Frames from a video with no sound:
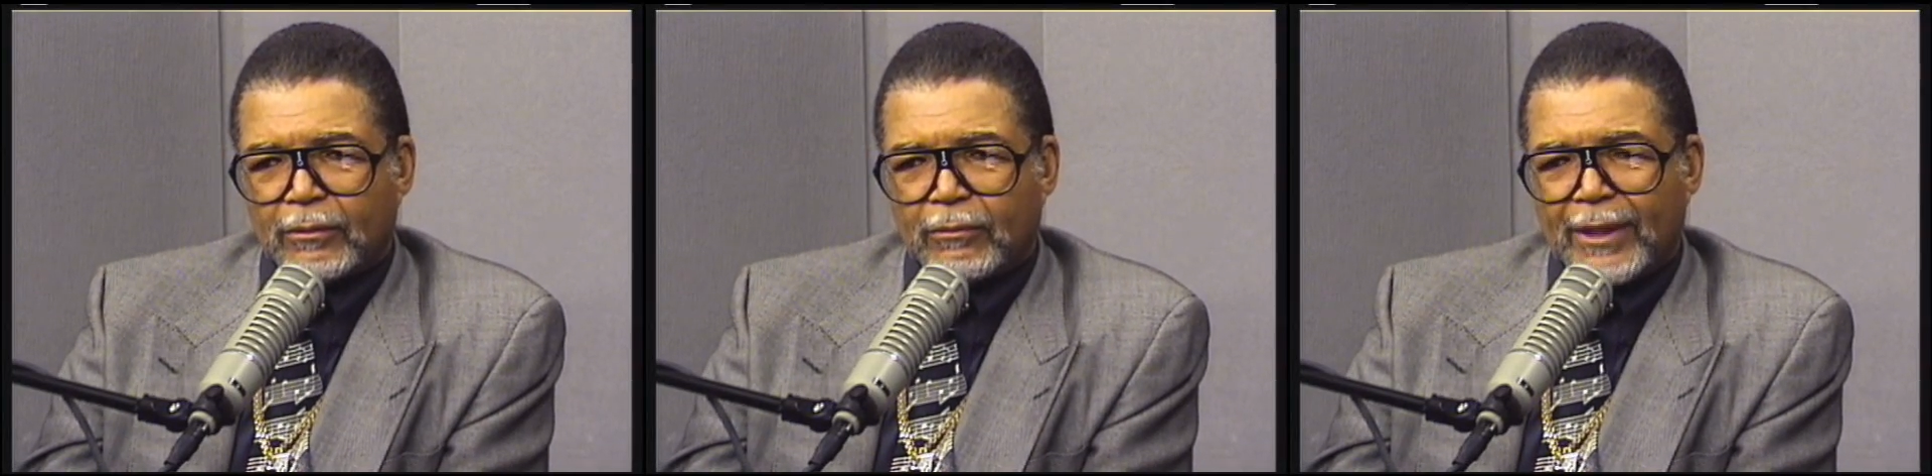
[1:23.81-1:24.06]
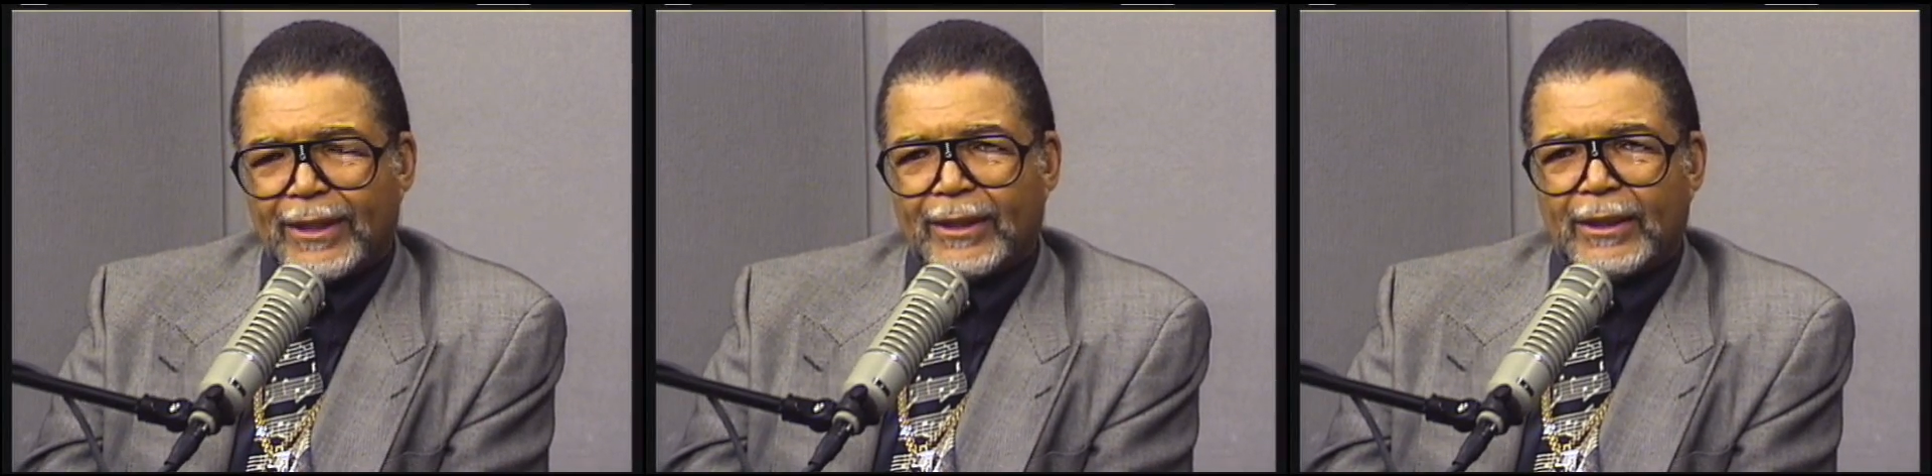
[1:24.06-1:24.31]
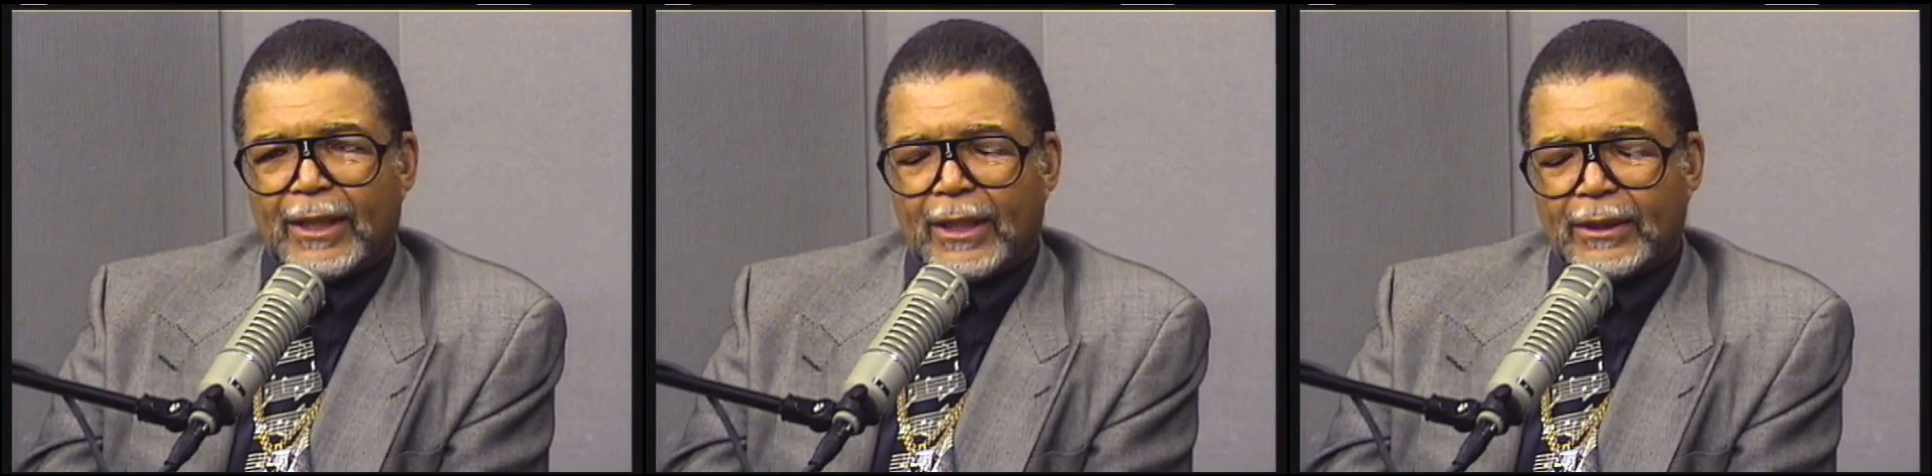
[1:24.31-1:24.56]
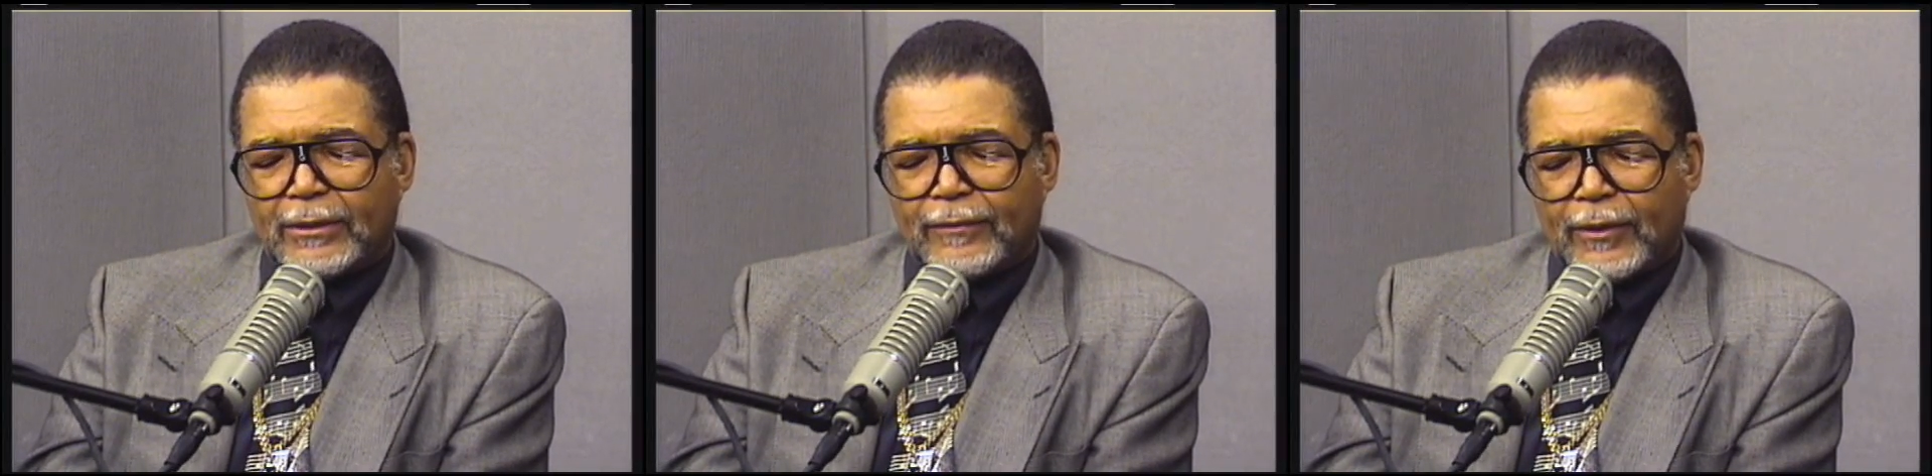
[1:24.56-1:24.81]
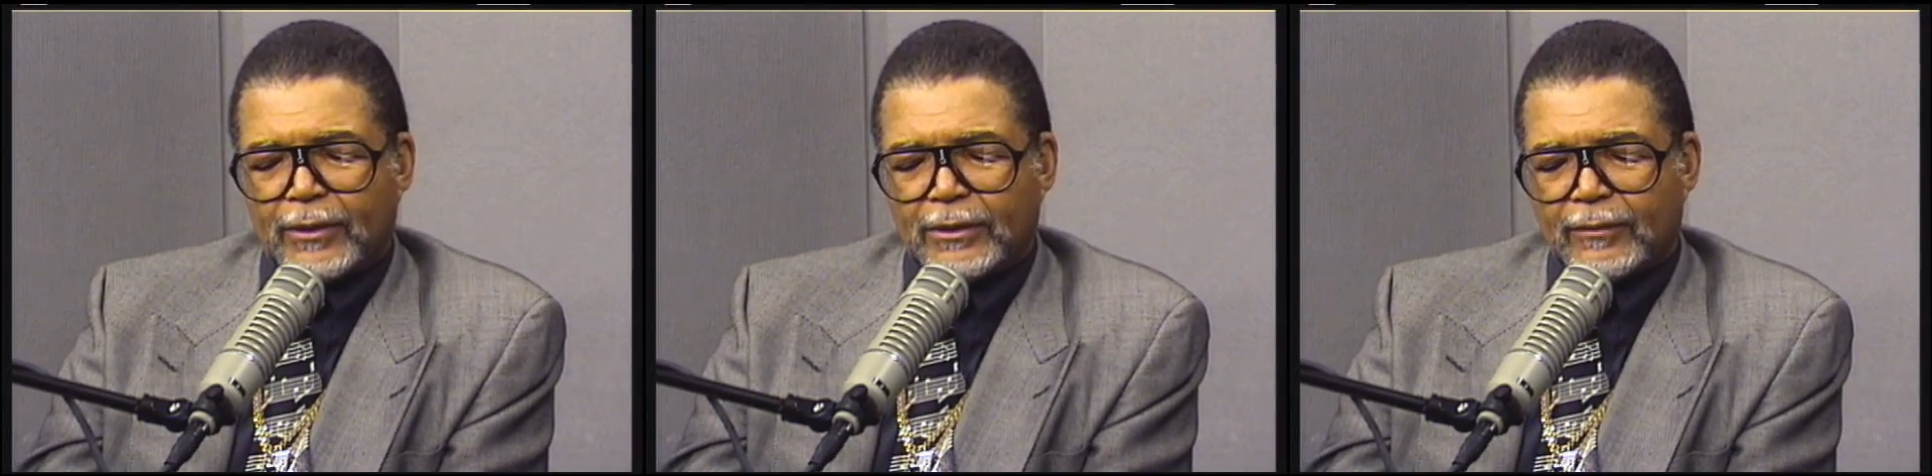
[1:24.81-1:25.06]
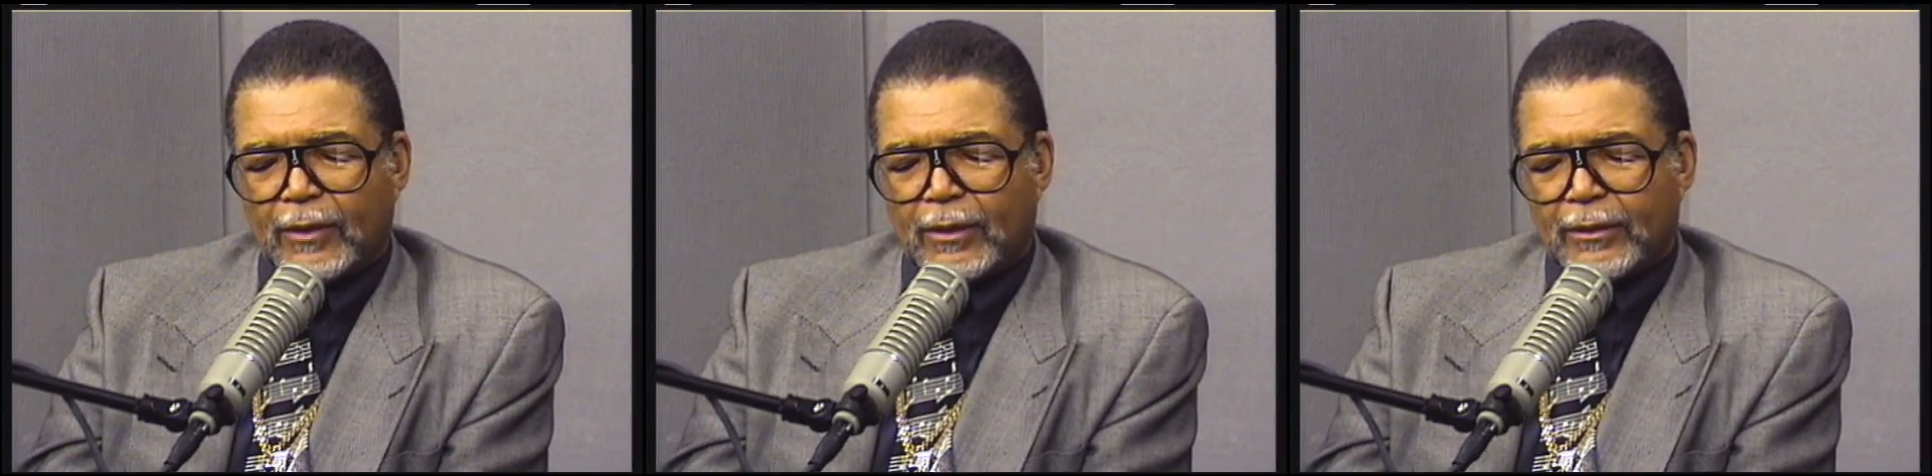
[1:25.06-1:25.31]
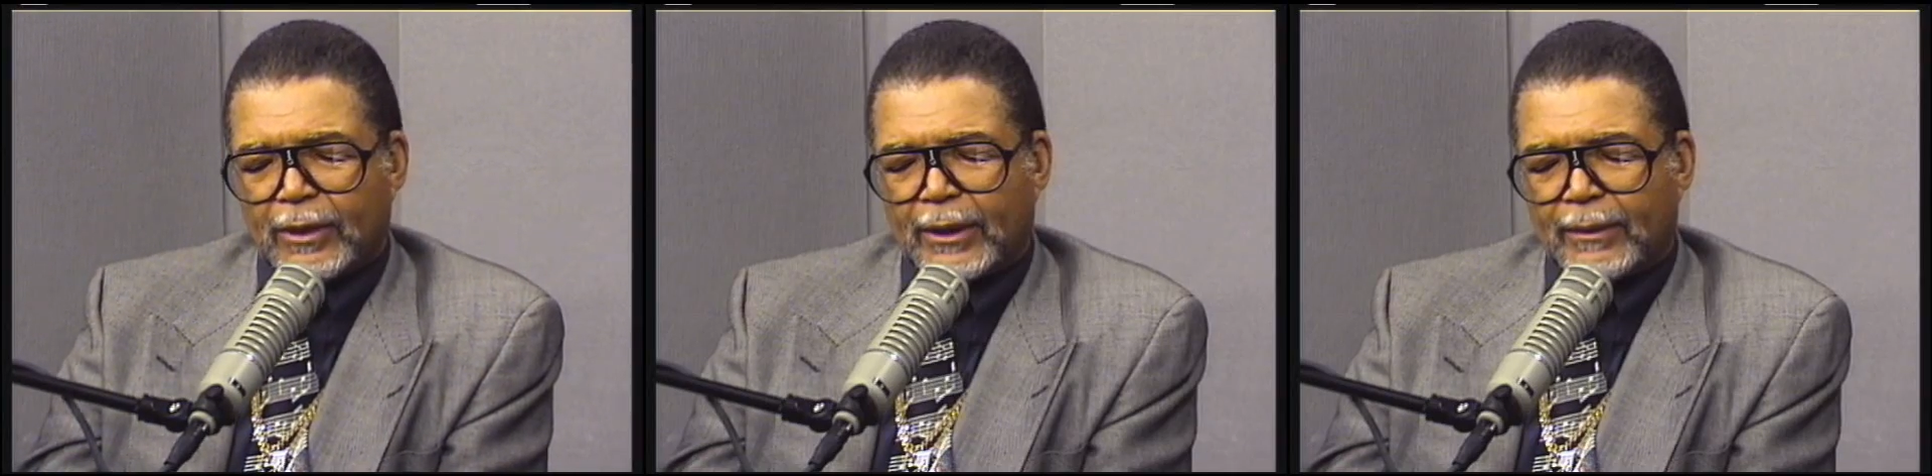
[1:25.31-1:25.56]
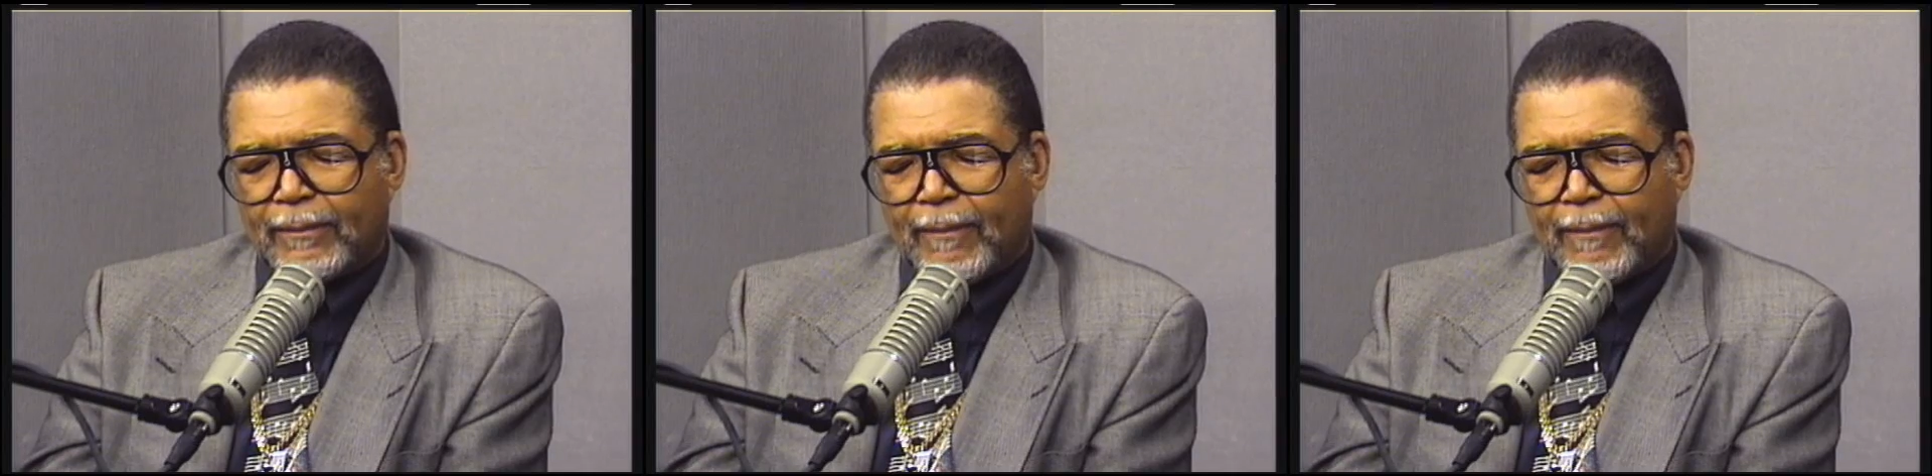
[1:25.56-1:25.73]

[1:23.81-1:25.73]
recognize, first of all, that